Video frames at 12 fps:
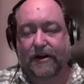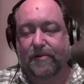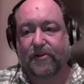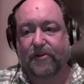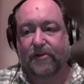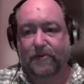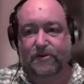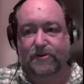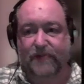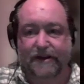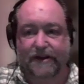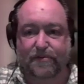variables
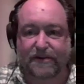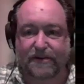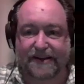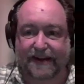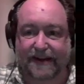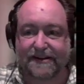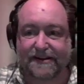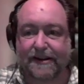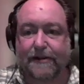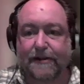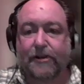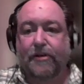that we're trying to predict.